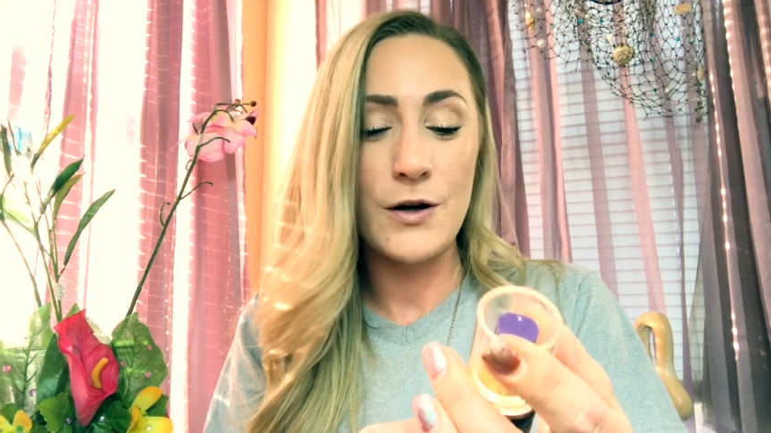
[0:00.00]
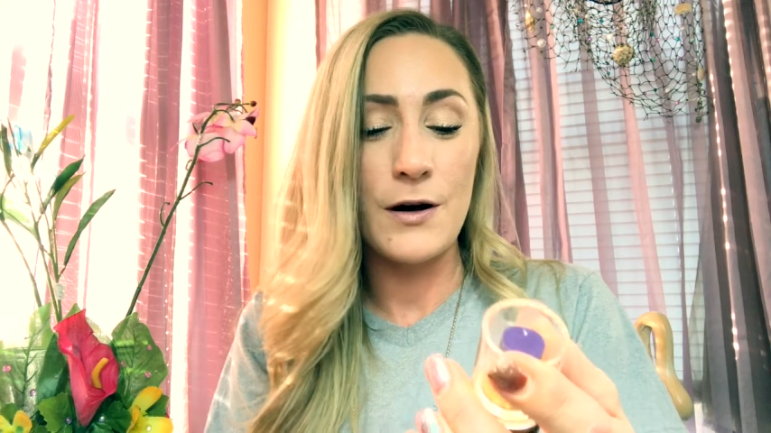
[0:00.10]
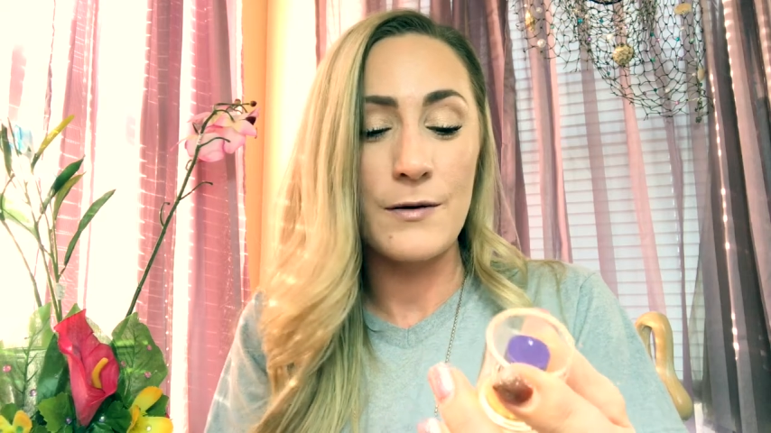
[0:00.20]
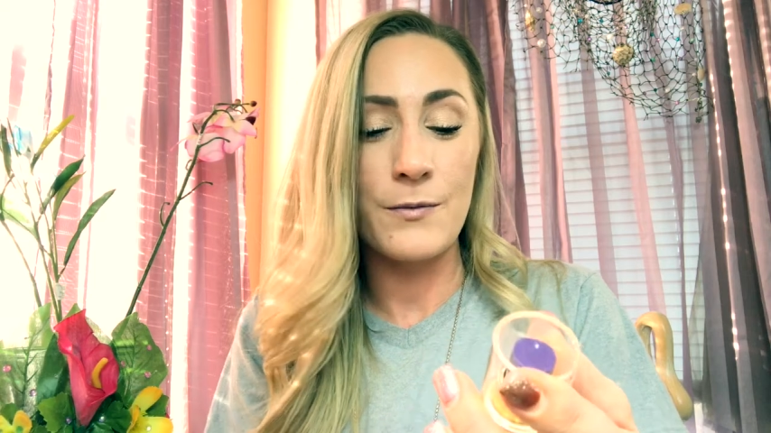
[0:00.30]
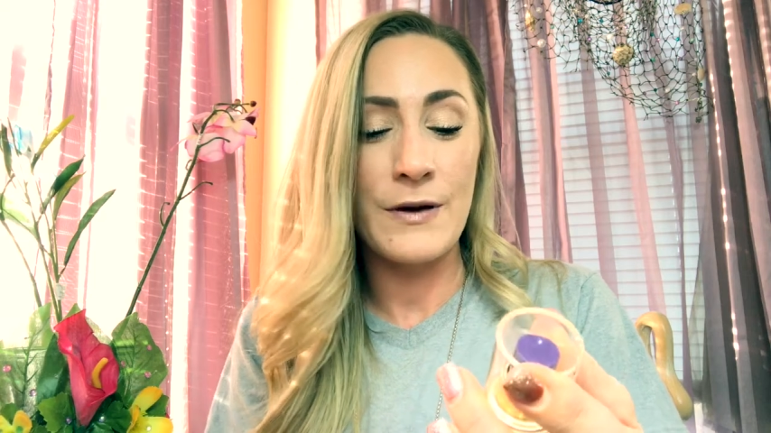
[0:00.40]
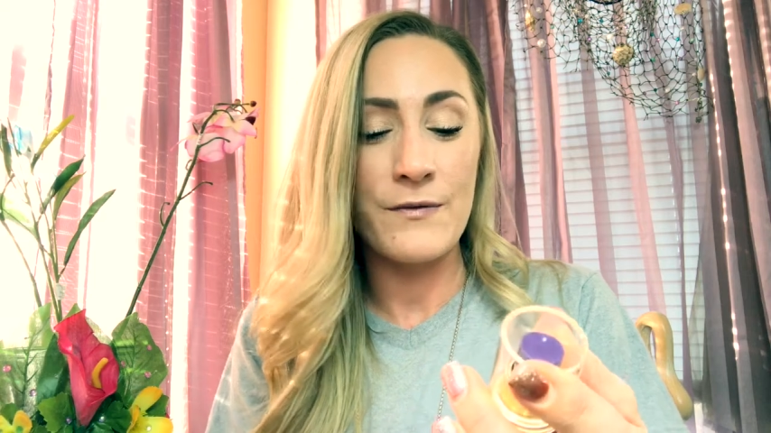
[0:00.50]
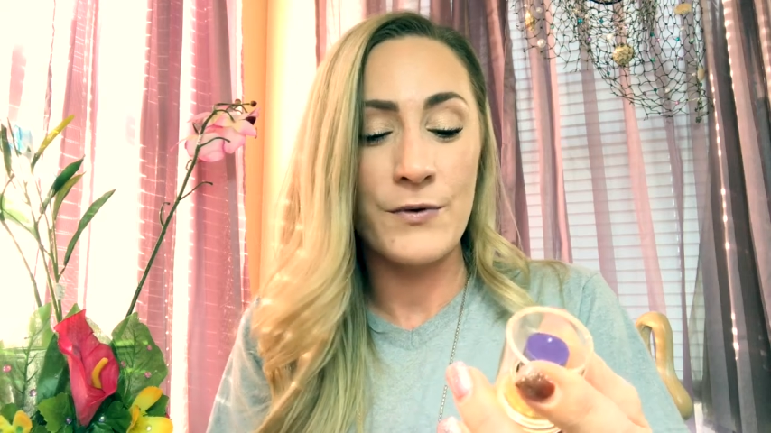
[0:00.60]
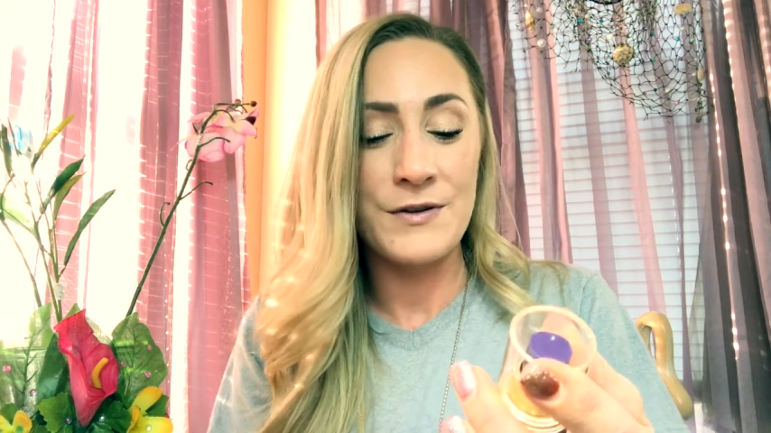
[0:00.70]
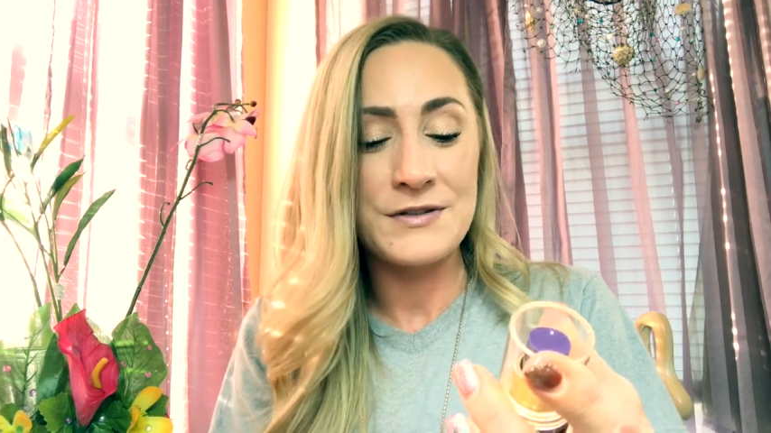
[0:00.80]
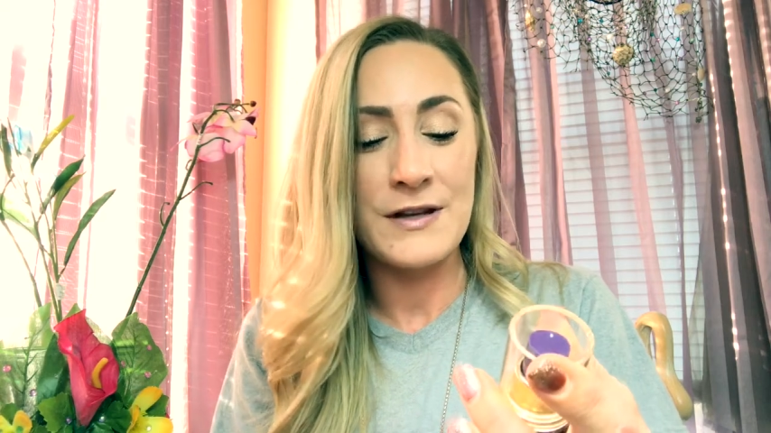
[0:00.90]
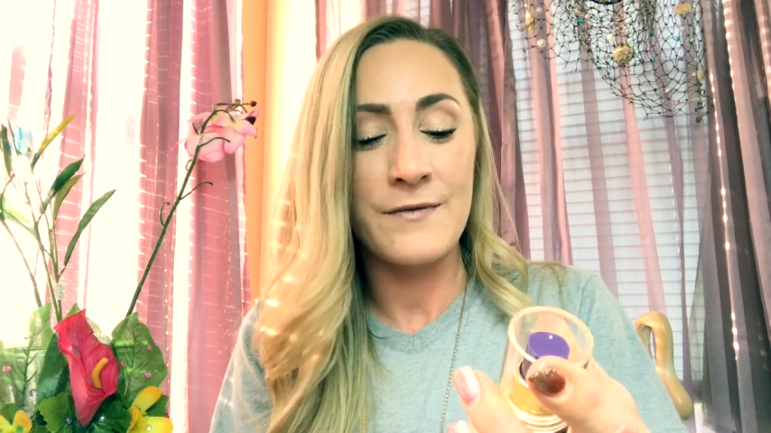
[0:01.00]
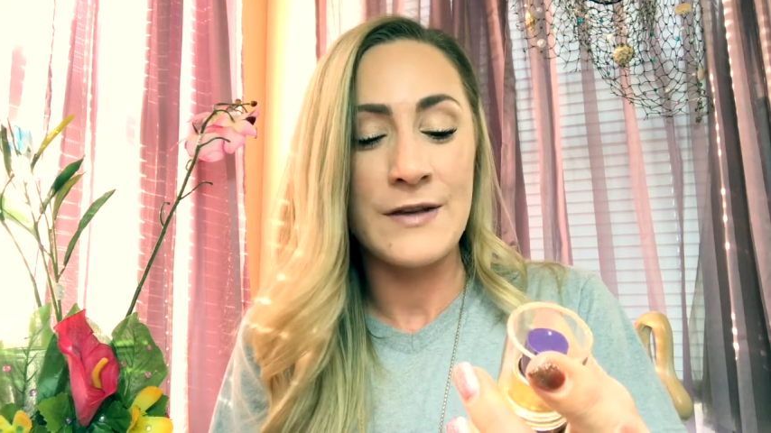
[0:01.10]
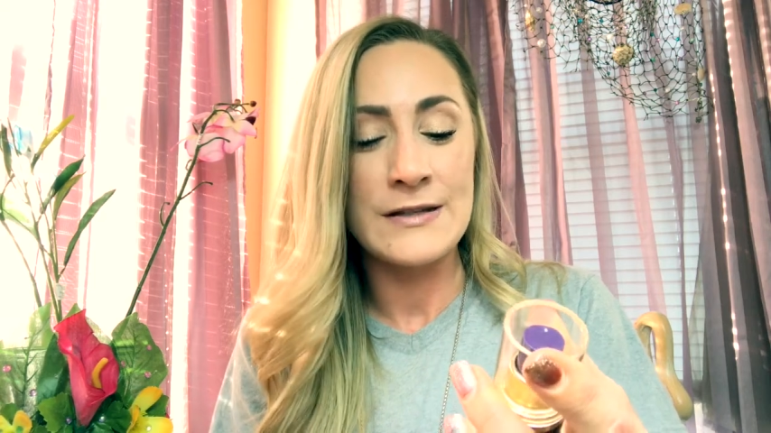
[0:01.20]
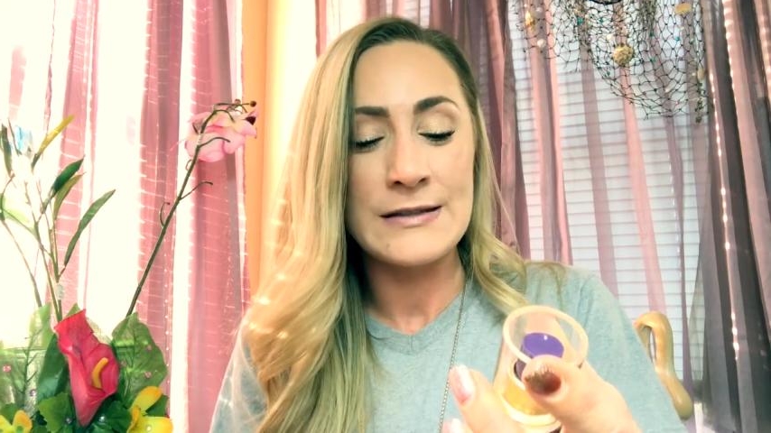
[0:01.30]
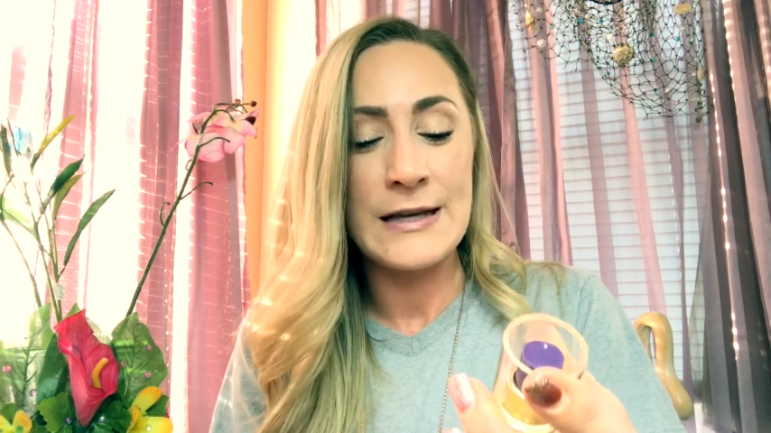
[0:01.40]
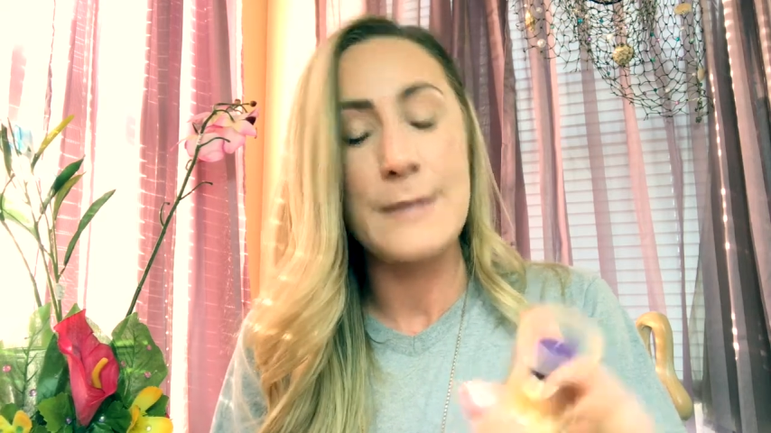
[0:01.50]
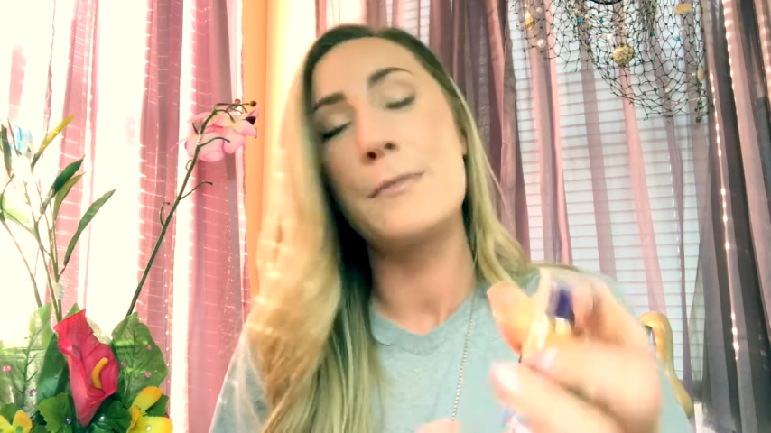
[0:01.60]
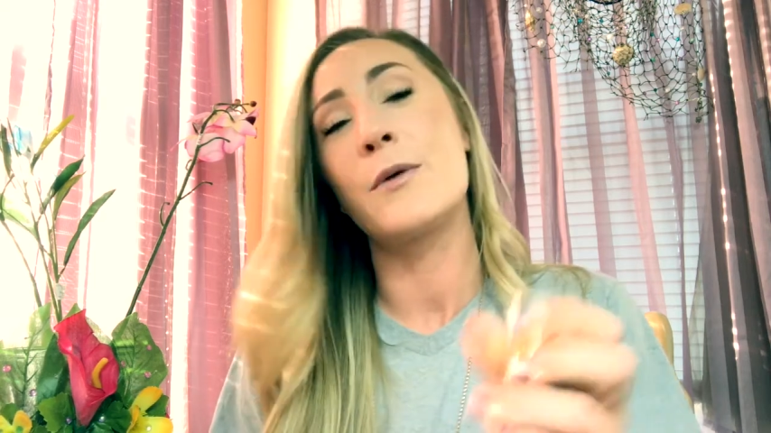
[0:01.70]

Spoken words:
Tarte Rainforest of the Sea